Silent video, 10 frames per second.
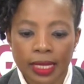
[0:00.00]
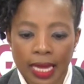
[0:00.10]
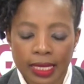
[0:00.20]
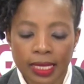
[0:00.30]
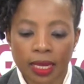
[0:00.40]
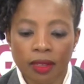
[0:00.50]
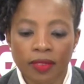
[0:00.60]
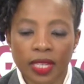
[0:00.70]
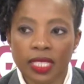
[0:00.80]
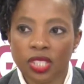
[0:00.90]
thus
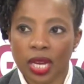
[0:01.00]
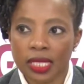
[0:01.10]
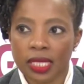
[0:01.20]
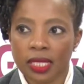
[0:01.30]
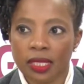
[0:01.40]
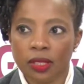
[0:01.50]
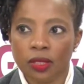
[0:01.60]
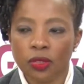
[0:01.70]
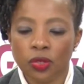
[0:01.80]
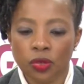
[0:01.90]
delivering
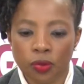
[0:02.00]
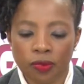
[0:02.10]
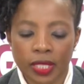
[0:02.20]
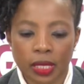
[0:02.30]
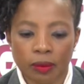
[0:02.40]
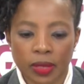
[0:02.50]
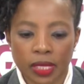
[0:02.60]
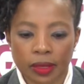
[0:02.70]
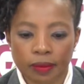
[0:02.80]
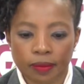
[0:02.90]
justice to
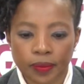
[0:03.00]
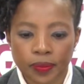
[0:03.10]
victims.